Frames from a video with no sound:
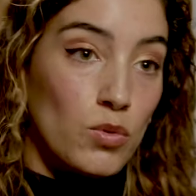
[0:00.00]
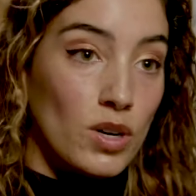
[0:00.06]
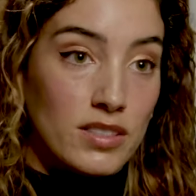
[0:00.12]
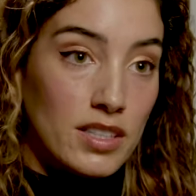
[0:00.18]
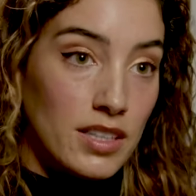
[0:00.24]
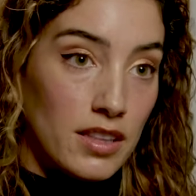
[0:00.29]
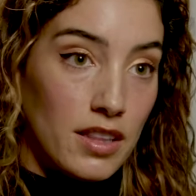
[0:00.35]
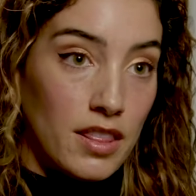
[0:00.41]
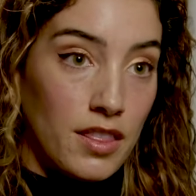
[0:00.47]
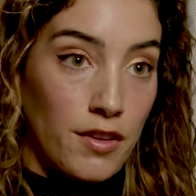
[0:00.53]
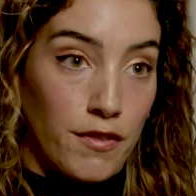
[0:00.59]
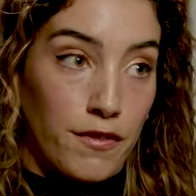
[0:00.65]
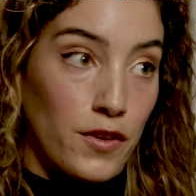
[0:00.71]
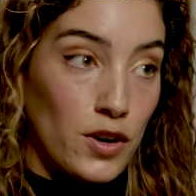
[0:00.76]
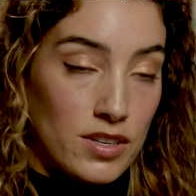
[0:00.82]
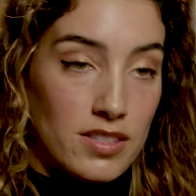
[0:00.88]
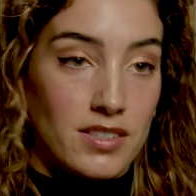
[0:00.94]
wasn't the
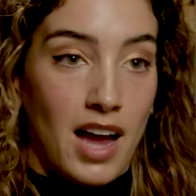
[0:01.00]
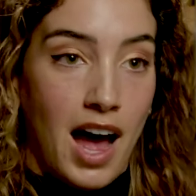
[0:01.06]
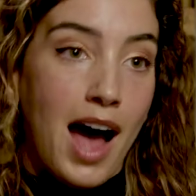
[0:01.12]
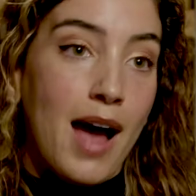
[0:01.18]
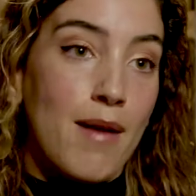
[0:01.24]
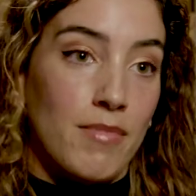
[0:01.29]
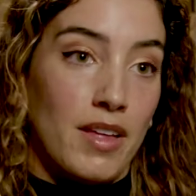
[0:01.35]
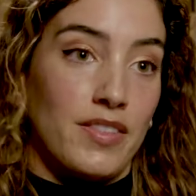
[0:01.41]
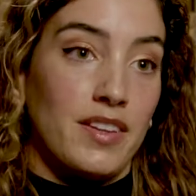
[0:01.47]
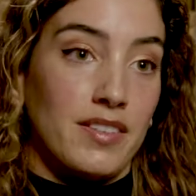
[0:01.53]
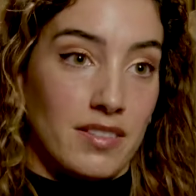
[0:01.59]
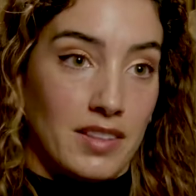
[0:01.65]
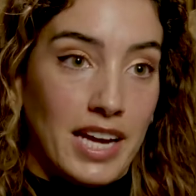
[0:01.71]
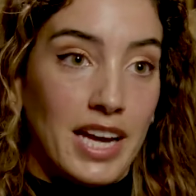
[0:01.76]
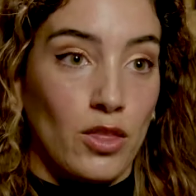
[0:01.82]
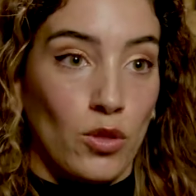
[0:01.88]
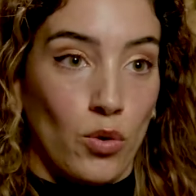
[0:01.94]
first time that this
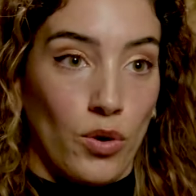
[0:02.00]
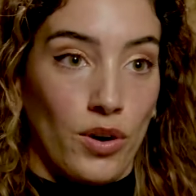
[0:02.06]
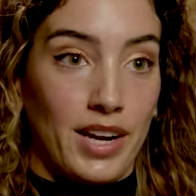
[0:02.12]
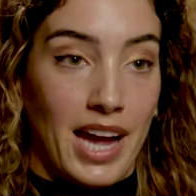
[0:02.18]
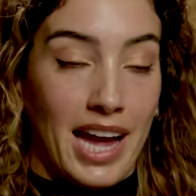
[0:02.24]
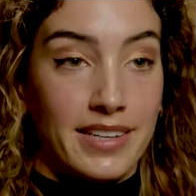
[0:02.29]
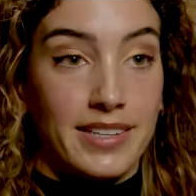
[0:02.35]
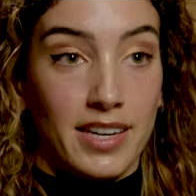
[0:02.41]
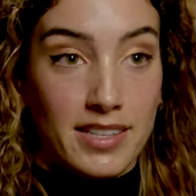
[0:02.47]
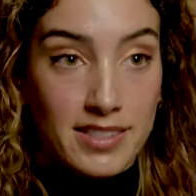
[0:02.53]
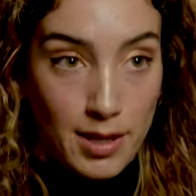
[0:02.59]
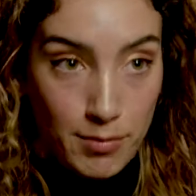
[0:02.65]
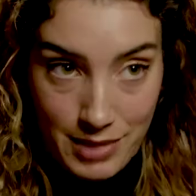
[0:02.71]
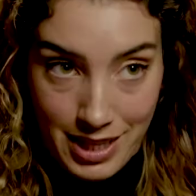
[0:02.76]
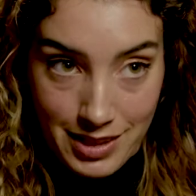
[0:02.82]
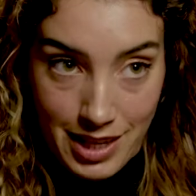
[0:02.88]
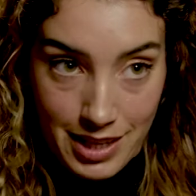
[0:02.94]
landlord had done
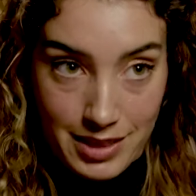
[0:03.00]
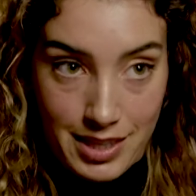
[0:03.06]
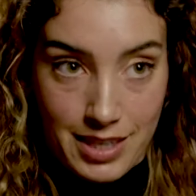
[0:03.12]
something like